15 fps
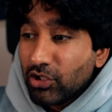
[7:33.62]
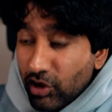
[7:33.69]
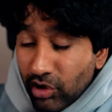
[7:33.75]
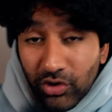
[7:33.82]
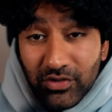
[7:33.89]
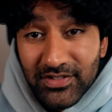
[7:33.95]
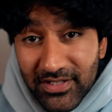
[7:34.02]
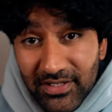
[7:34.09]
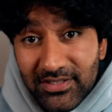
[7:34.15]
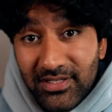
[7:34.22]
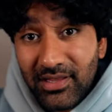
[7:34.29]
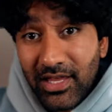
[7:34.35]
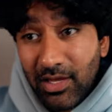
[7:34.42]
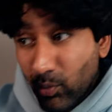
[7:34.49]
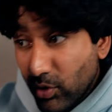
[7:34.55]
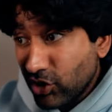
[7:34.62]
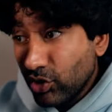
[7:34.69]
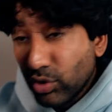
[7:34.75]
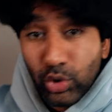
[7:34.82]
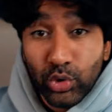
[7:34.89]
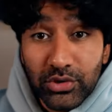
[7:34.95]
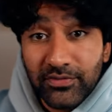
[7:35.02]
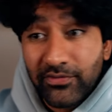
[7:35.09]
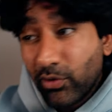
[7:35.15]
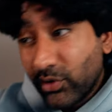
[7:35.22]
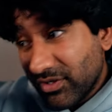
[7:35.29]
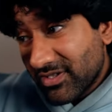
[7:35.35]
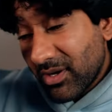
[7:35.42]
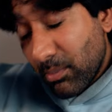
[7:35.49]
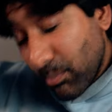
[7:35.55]
consistently, when you lose
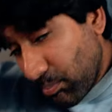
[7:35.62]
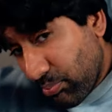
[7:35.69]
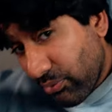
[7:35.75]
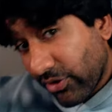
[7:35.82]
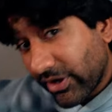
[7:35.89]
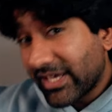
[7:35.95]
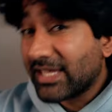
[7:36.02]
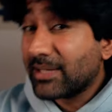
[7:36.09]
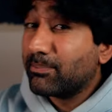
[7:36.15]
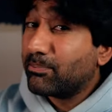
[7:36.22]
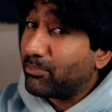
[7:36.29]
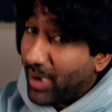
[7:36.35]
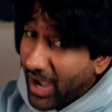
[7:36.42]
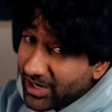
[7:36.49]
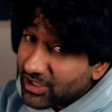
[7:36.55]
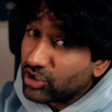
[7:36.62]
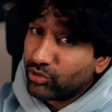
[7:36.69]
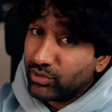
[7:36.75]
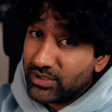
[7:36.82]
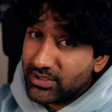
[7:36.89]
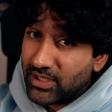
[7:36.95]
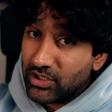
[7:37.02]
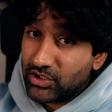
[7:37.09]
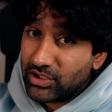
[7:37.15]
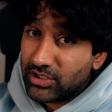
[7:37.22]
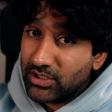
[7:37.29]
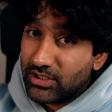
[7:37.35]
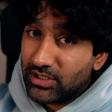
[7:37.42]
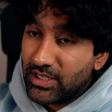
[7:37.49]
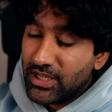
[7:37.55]
focus, bringing back your
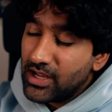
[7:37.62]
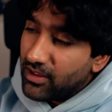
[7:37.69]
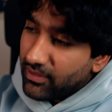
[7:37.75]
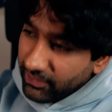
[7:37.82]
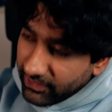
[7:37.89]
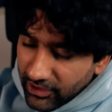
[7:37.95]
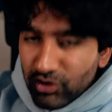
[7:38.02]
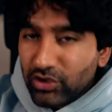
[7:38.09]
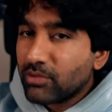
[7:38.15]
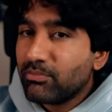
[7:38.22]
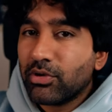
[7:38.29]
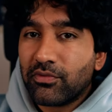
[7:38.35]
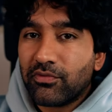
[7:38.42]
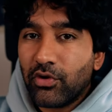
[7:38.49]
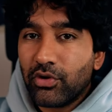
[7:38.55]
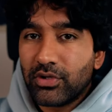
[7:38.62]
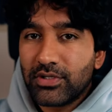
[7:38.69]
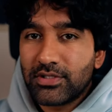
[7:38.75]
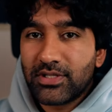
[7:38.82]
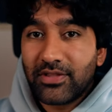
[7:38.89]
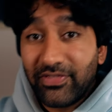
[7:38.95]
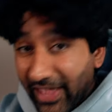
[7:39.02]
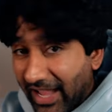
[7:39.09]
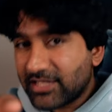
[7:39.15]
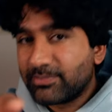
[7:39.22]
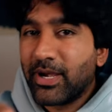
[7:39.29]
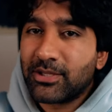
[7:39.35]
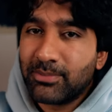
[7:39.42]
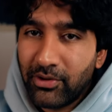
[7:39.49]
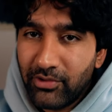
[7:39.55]
attention, then you can build focus. That's
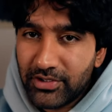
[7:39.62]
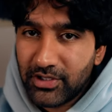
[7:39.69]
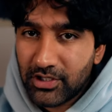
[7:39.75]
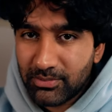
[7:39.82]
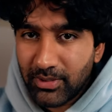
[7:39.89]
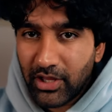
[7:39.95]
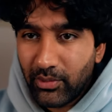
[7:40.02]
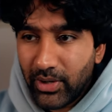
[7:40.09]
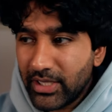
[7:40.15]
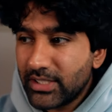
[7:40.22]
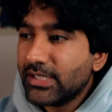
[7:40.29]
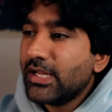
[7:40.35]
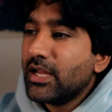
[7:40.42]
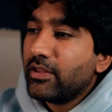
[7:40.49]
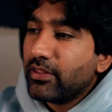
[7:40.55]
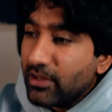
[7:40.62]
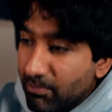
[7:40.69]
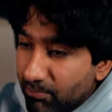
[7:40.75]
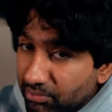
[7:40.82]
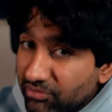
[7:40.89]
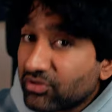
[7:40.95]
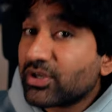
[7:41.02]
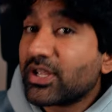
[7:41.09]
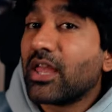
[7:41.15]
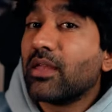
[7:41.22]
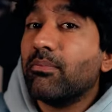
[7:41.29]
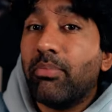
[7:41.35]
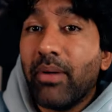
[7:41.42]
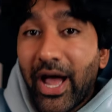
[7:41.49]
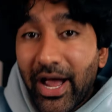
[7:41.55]
backed by research, by the way. The
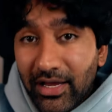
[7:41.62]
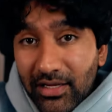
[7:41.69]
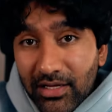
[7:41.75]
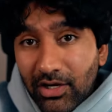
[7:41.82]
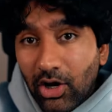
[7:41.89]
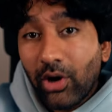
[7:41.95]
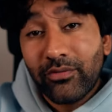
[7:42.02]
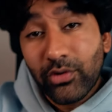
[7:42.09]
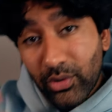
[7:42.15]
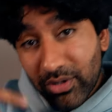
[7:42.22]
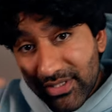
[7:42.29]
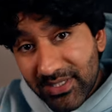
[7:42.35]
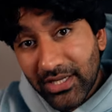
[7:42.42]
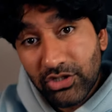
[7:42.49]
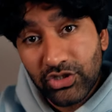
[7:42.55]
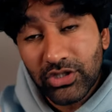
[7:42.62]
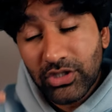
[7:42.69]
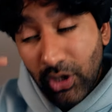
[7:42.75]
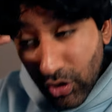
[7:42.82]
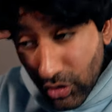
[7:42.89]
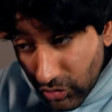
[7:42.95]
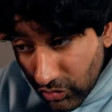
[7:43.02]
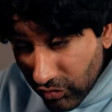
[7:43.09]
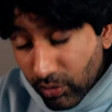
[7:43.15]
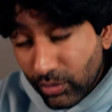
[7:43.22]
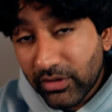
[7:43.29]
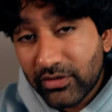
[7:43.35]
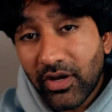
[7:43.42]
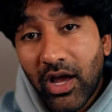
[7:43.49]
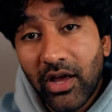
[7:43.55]
bringing back of your attention to
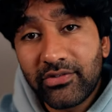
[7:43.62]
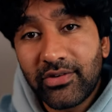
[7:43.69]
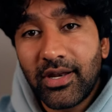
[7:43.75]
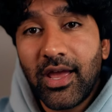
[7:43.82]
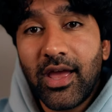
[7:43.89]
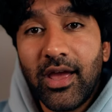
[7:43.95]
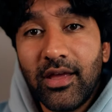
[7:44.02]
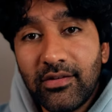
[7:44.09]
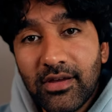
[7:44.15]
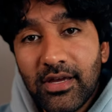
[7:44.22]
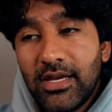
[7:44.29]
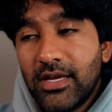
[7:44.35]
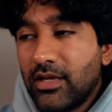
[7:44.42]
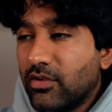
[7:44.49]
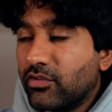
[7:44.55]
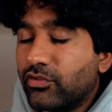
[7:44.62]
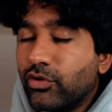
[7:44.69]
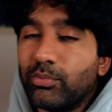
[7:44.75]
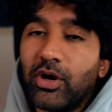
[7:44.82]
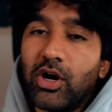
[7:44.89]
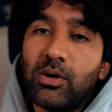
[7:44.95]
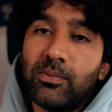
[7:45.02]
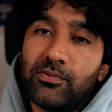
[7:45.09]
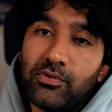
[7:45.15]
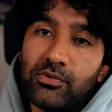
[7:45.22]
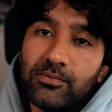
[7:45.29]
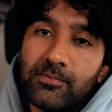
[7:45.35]
the task at hand is super helpful.